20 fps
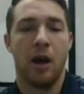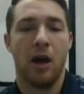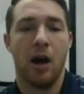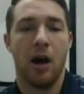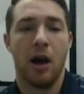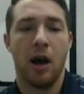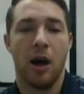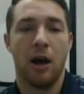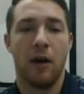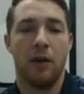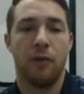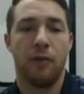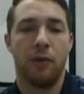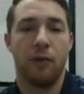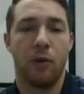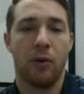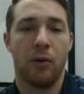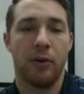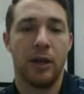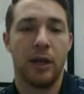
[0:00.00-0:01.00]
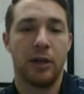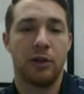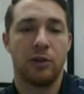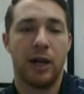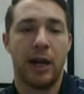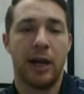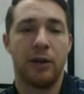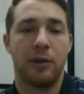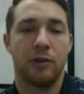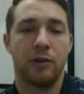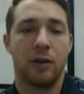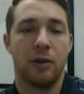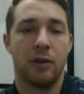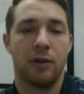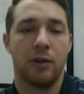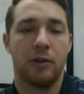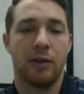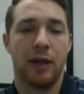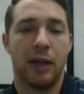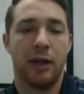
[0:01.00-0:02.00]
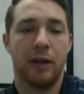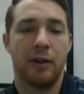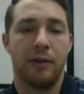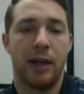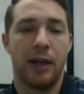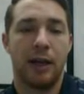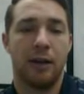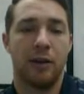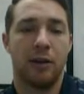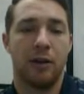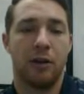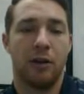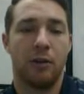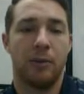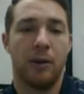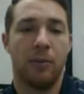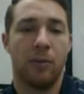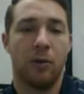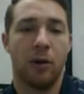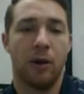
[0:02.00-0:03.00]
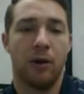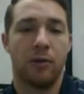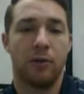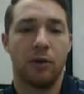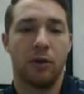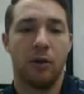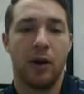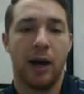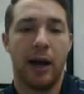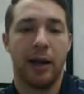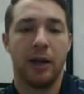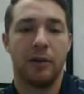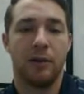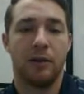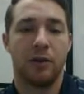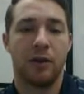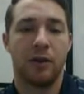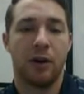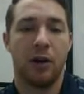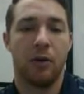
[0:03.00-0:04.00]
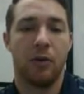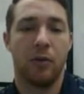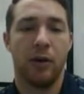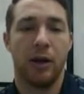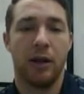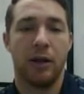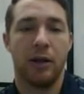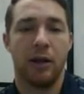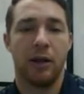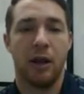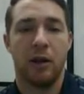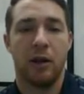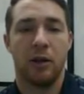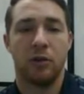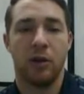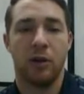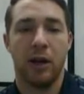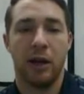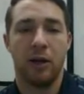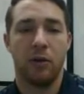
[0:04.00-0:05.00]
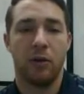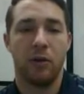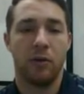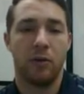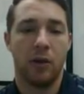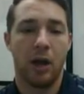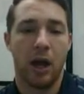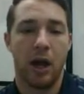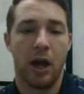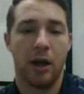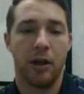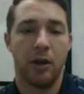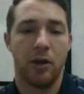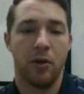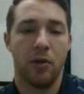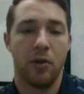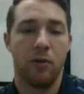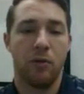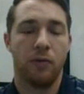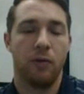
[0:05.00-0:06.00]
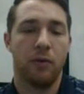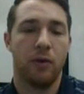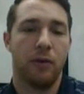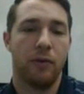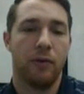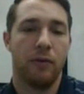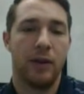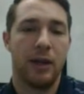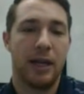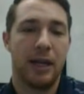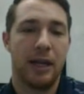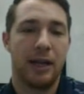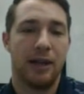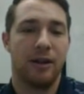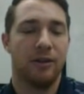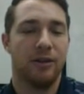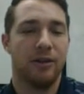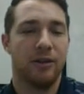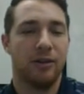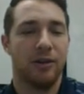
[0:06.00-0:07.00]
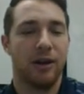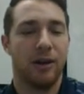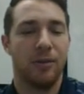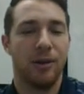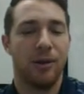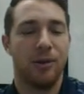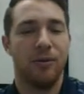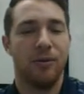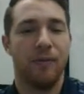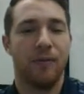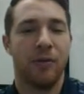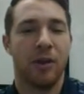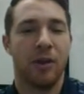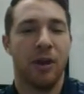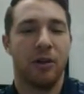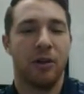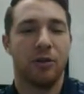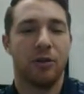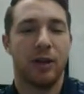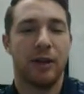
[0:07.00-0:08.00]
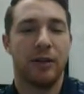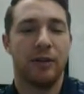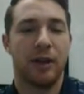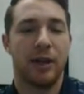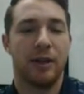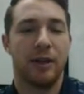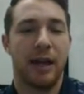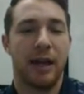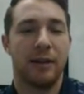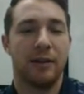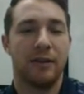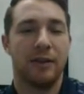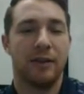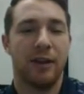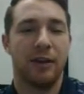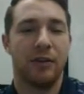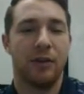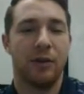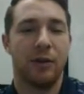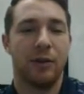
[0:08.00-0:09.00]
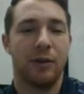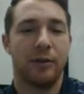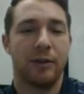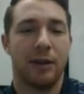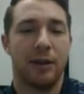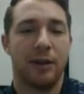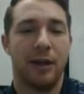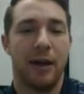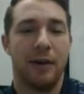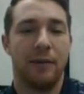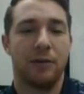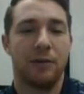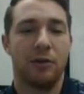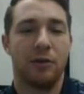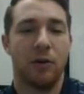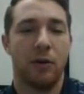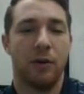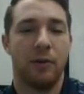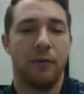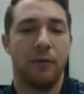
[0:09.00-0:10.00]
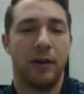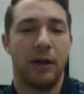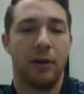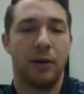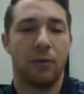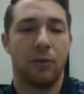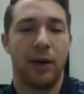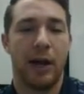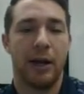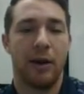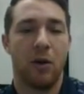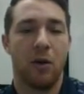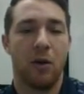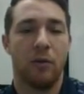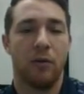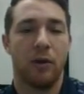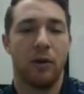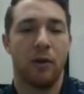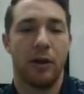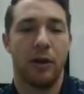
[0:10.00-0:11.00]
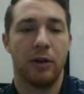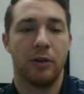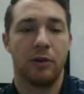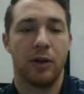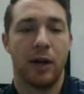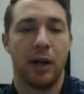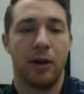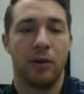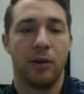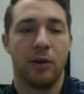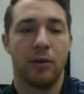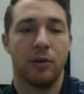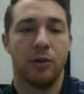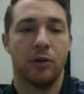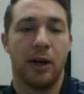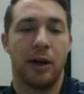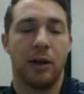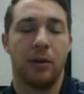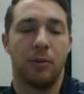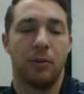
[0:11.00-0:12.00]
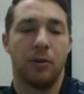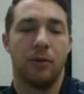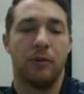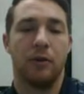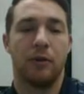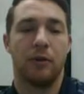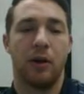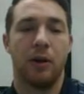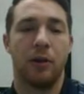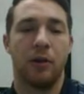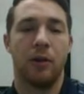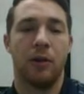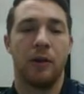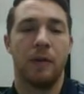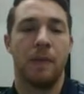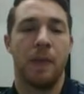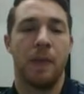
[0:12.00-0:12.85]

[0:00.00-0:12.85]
For the triangles, though, it looks like it'd take a little bit more, so I could start with triangle UVW, translate that 6 units to the left, so it'd fit it right over this triangle that we're trying to prove is congruent.